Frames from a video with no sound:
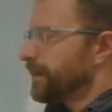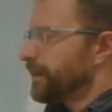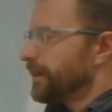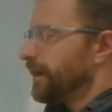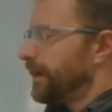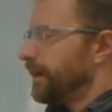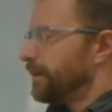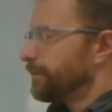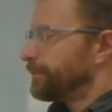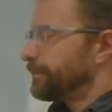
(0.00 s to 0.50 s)

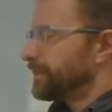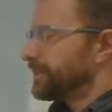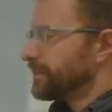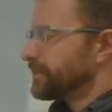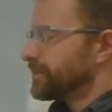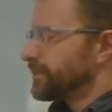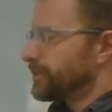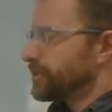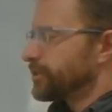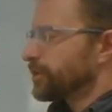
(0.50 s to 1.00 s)
But
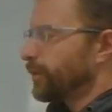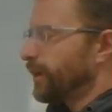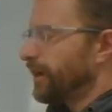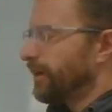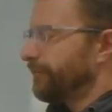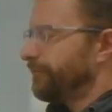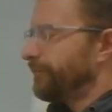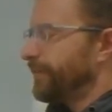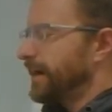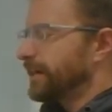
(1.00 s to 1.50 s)
there's this
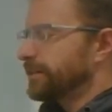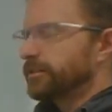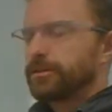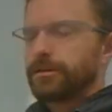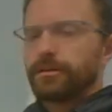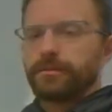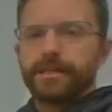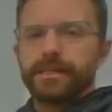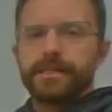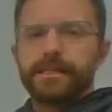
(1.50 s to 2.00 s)
squared factor,
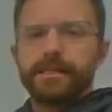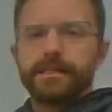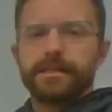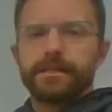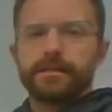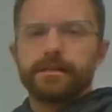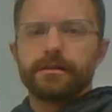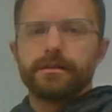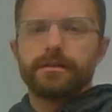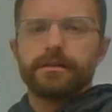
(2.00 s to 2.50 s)
and over
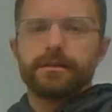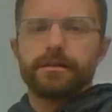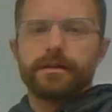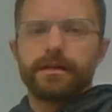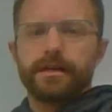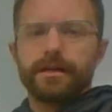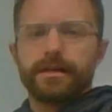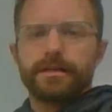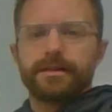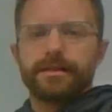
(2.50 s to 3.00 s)
here
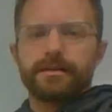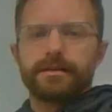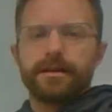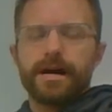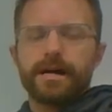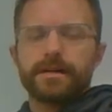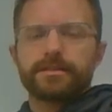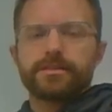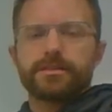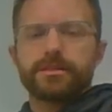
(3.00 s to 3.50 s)
they're not.